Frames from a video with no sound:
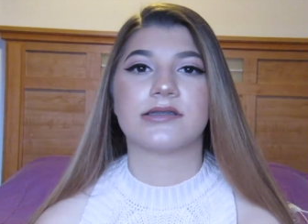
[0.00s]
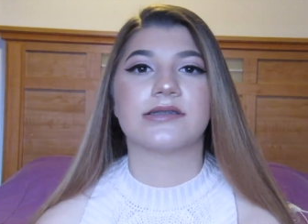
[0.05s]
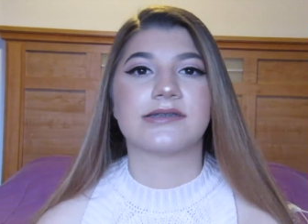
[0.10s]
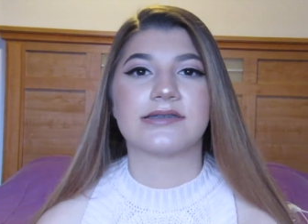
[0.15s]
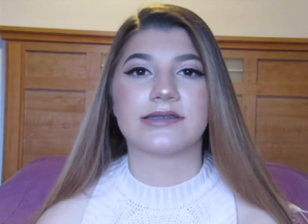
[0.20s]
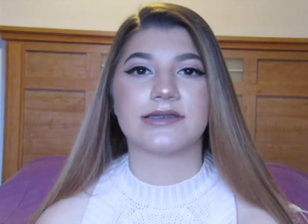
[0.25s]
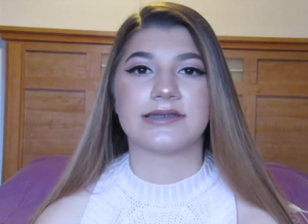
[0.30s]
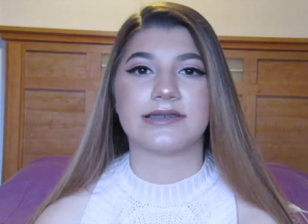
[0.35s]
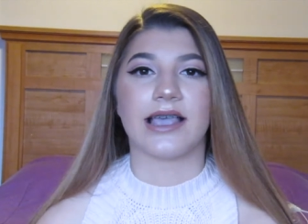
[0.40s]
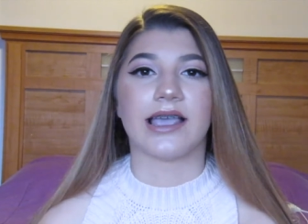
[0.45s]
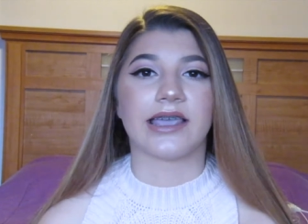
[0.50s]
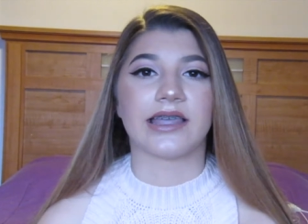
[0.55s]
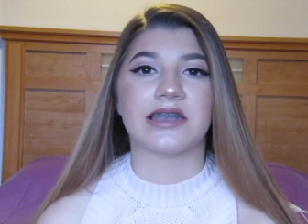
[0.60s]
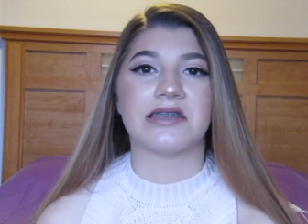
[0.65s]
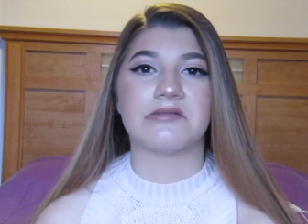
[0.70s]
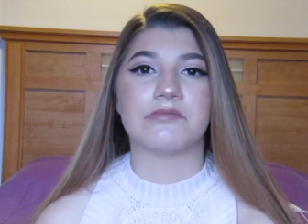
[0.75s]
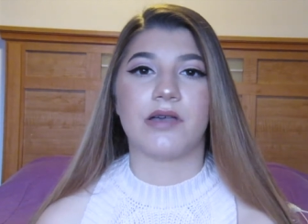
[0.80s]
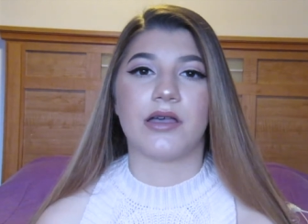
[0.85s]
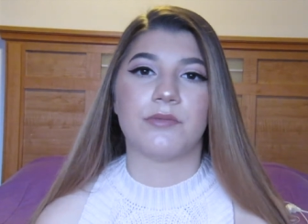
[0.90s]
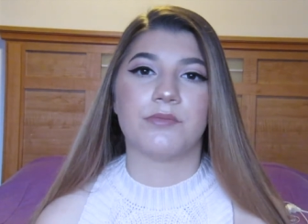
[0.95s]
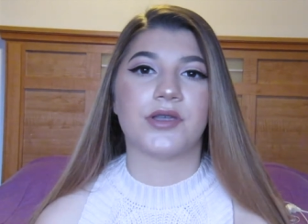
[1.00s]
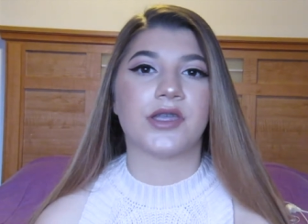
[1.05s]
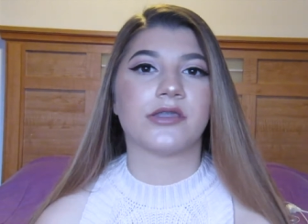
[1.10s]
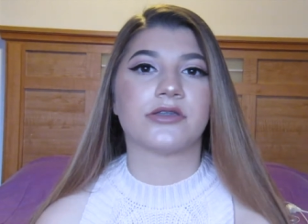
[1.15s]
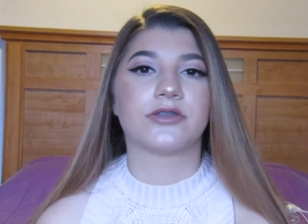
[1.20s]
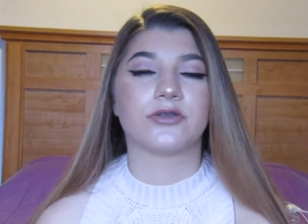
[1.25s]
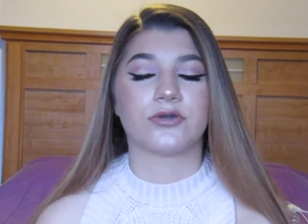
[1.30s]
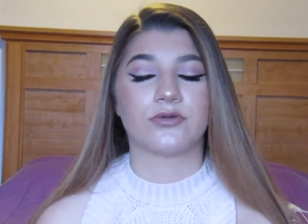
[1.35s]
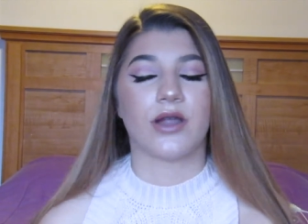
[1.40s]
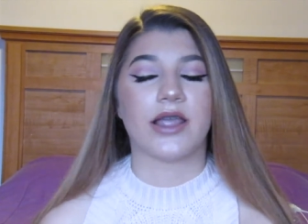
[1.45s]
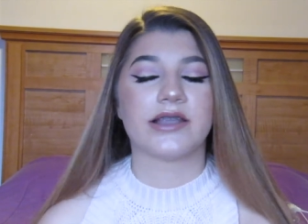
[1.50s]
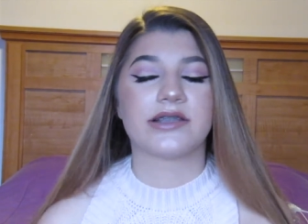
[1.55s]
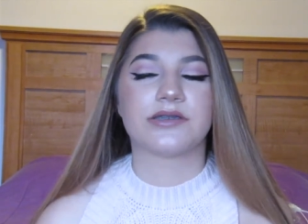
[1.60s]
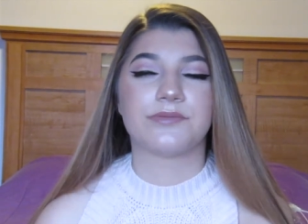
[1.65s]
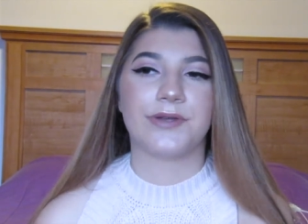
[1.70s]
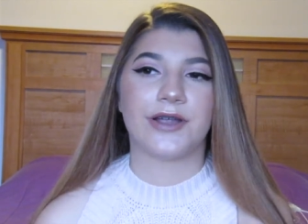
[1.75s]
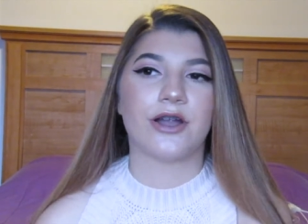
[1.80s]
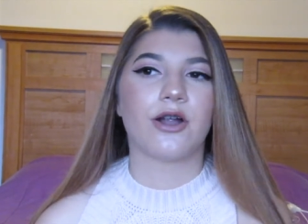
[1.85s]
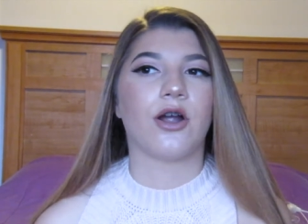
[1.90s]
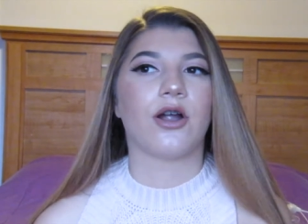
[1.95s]
It's the Second Amendment, the right to
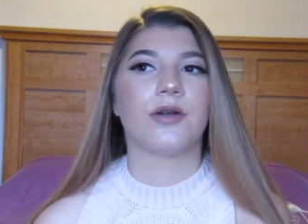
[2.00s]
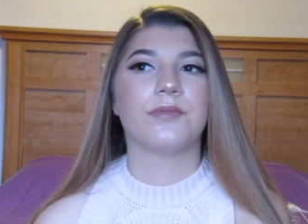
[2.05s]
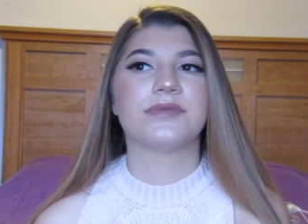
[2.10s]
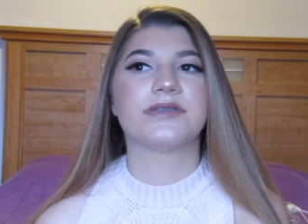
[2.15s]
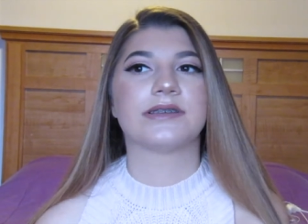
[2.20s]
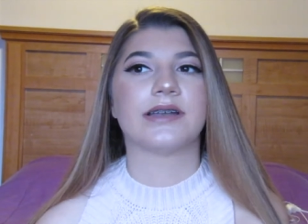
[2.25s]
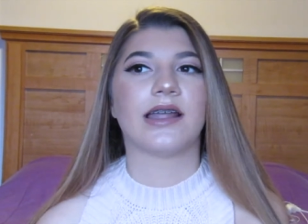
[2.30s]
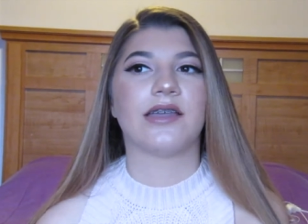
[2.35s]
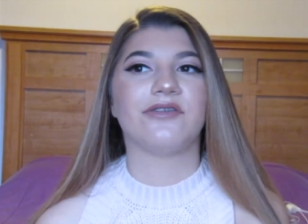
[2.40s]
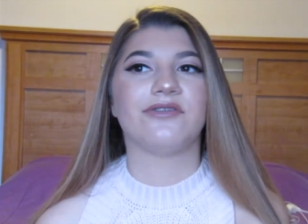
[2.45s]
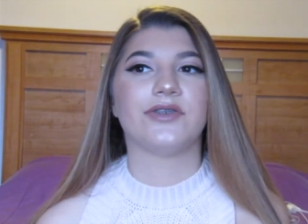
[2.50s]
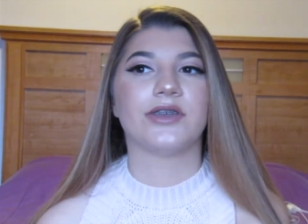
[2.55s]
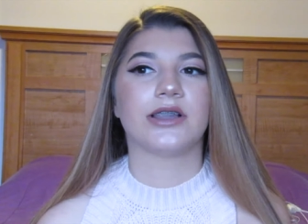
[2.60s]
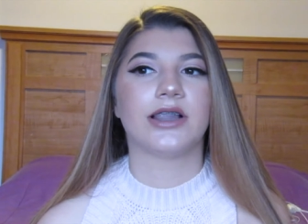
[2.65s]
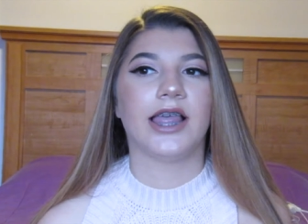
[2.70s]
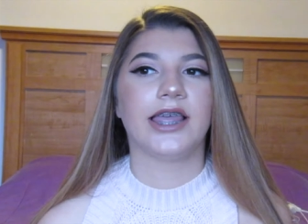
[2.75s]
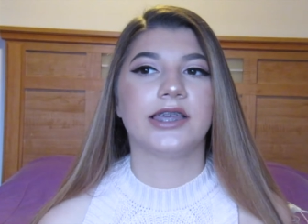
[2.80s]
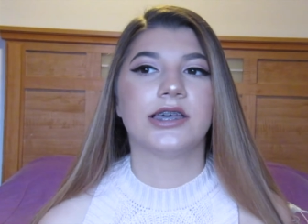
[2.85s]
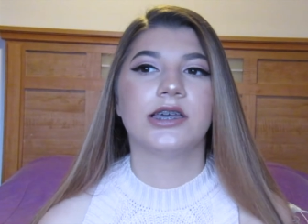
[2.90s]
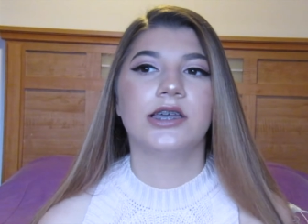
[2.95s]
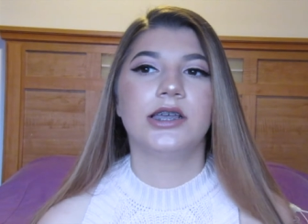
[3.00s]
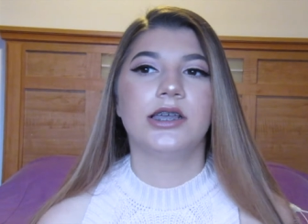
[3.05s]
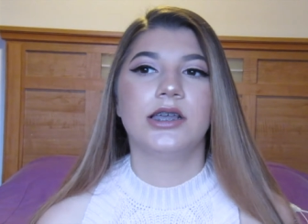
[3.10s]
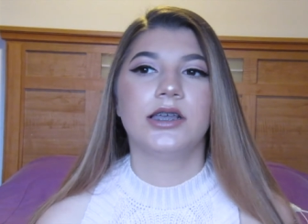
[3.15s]
bear arms, and I feel like